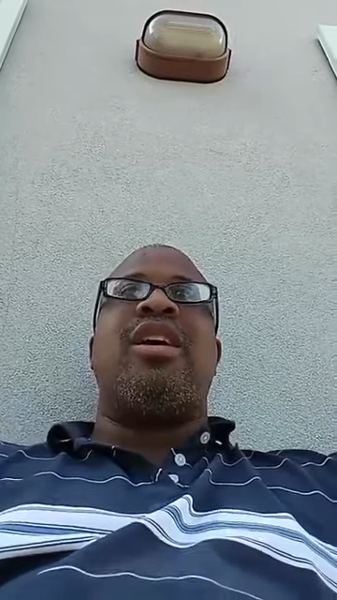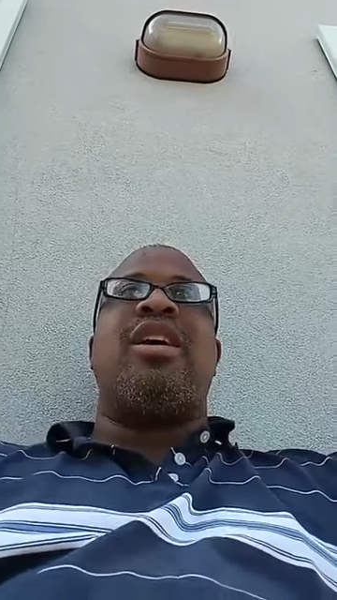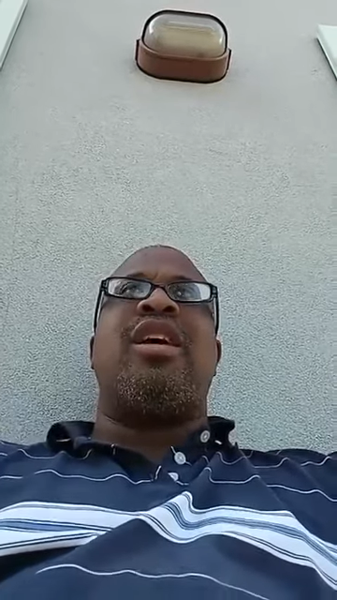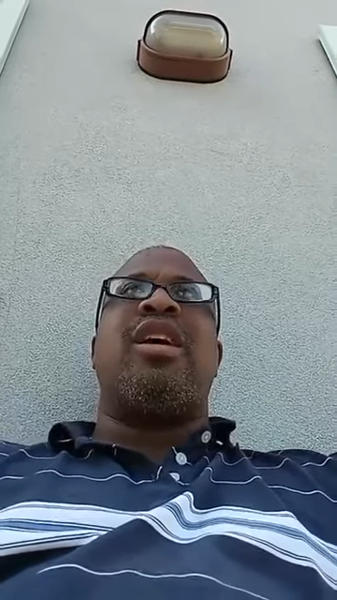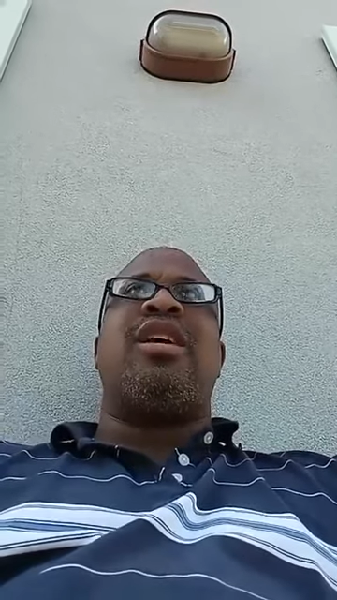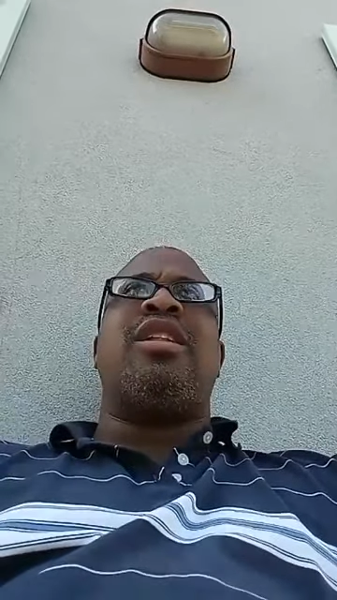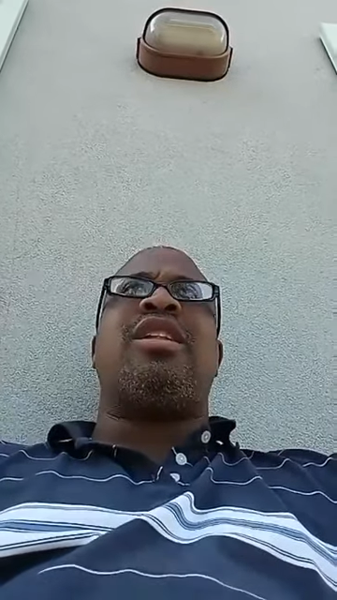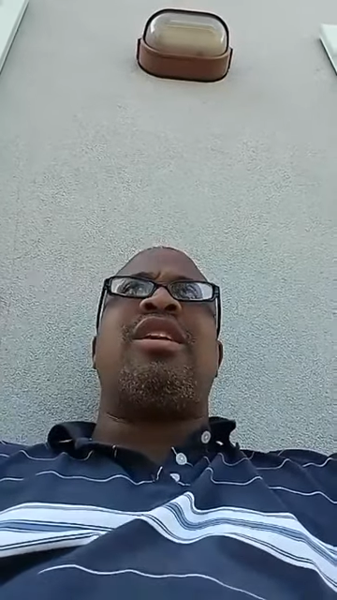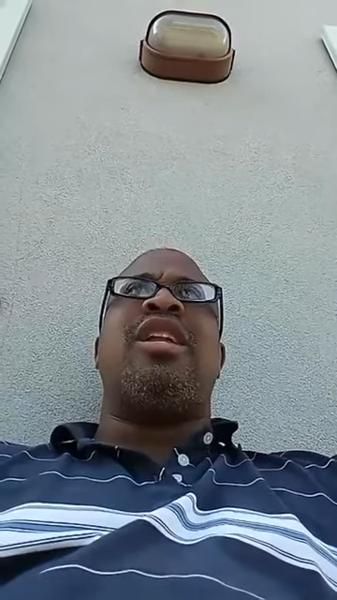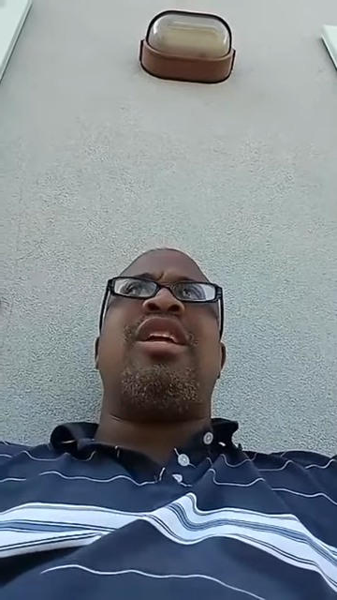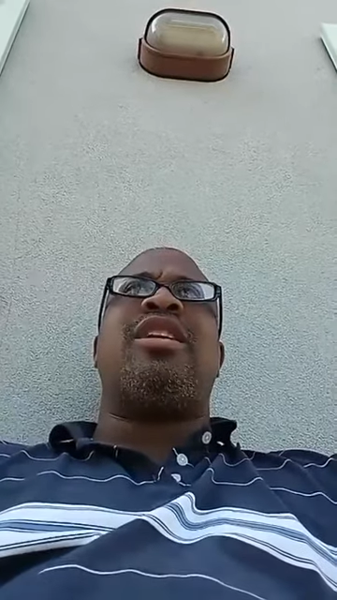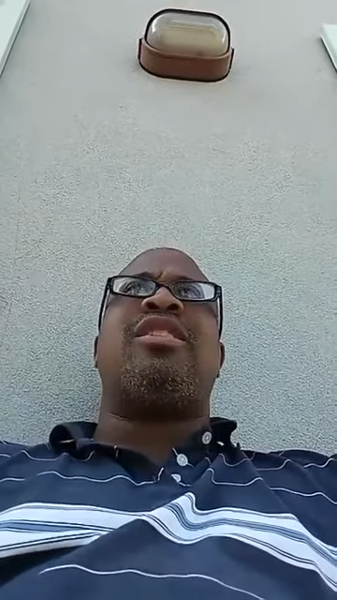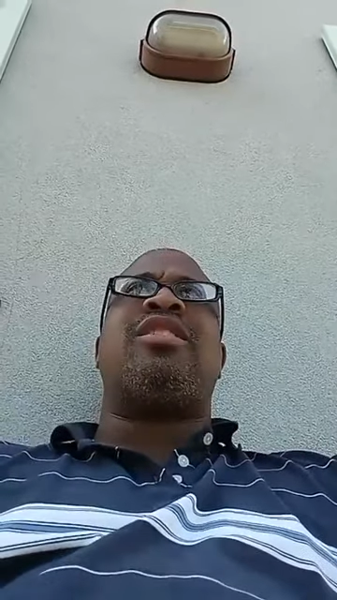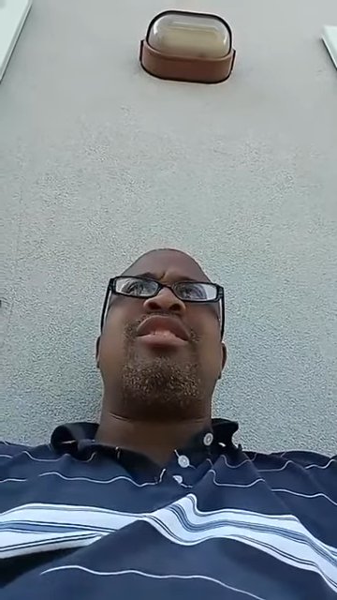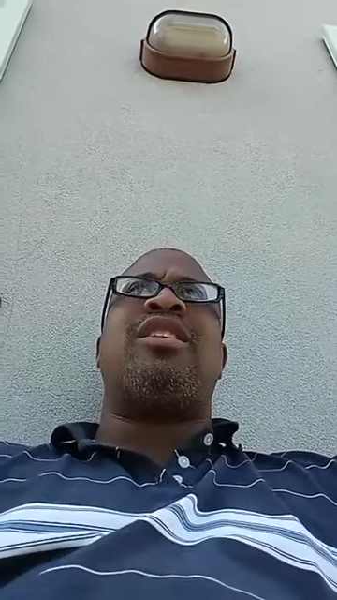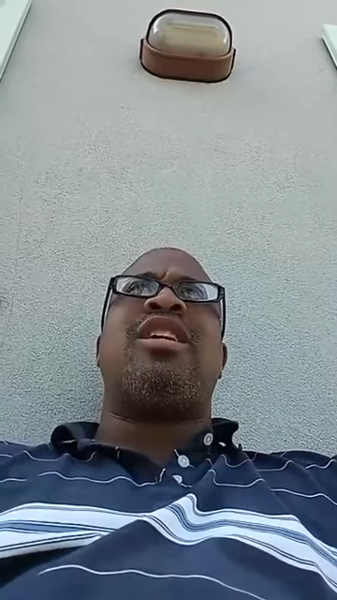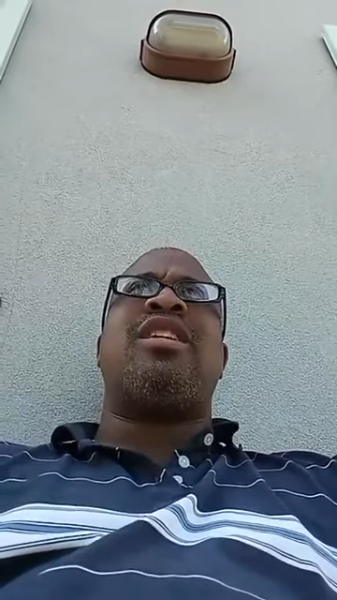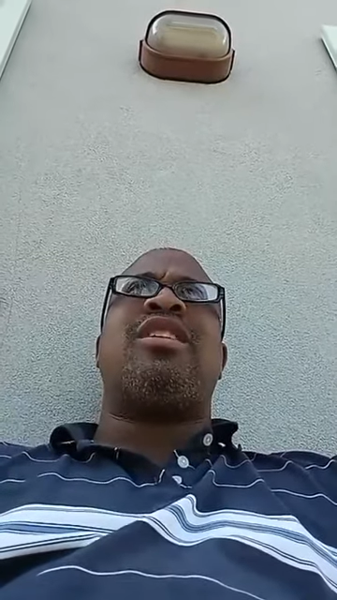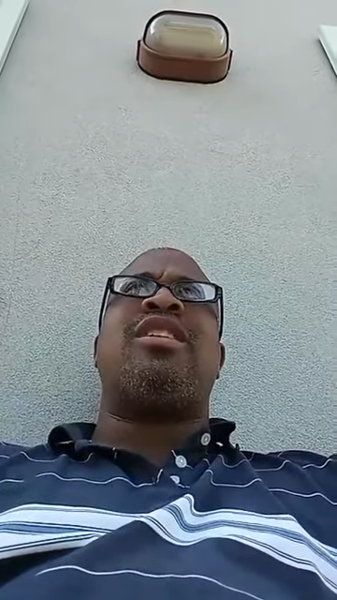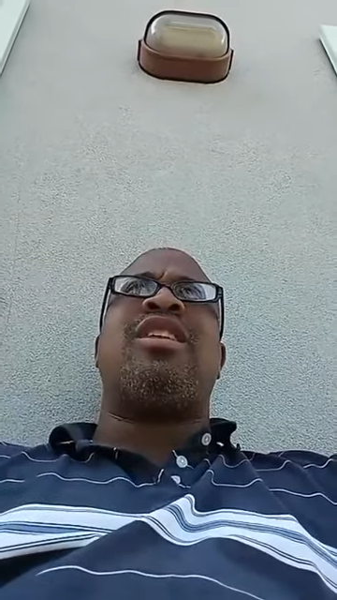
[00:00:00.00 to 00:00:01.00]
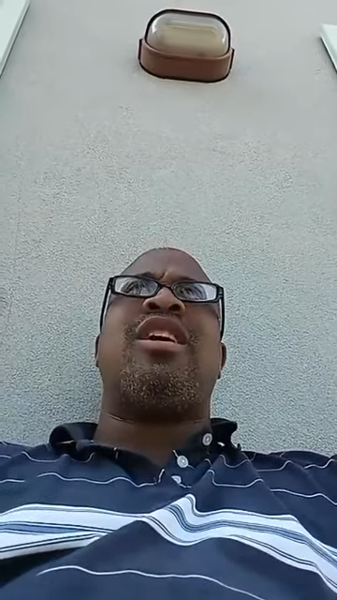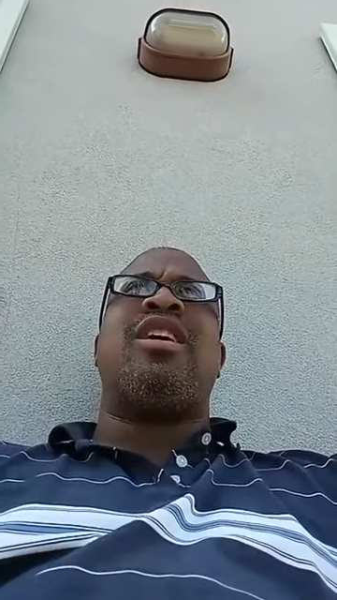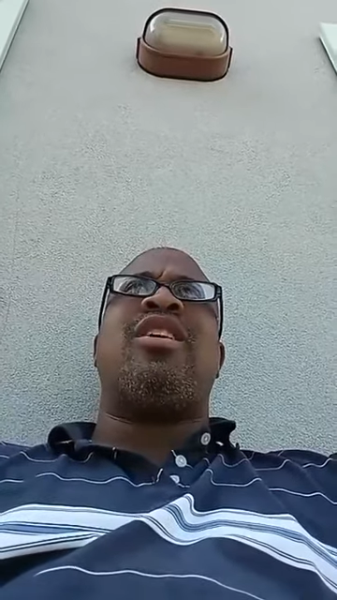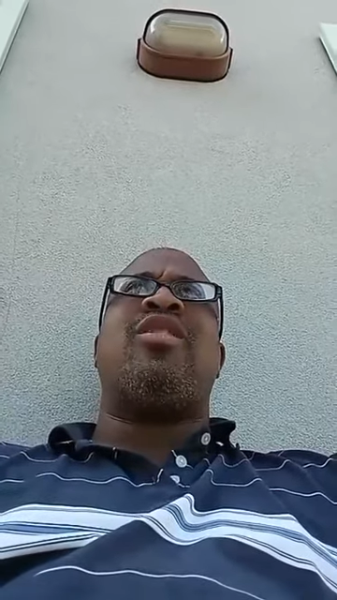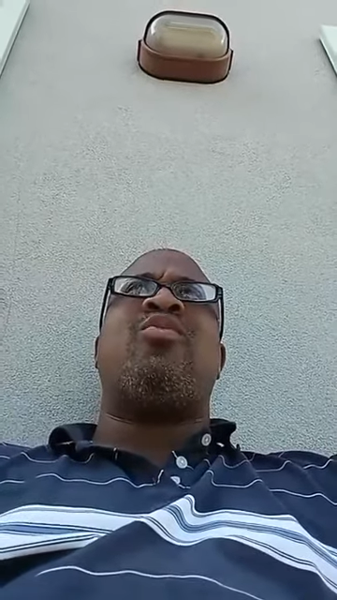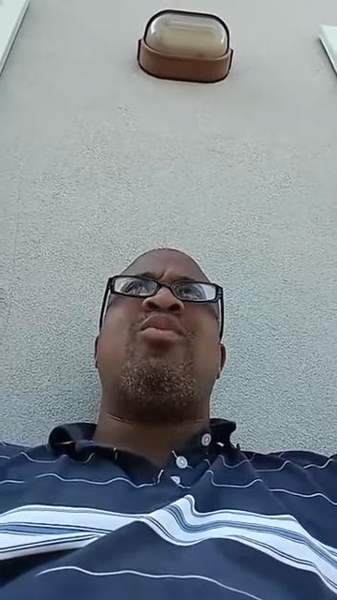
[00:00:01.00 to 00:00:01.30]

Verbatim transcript: and then I sat down,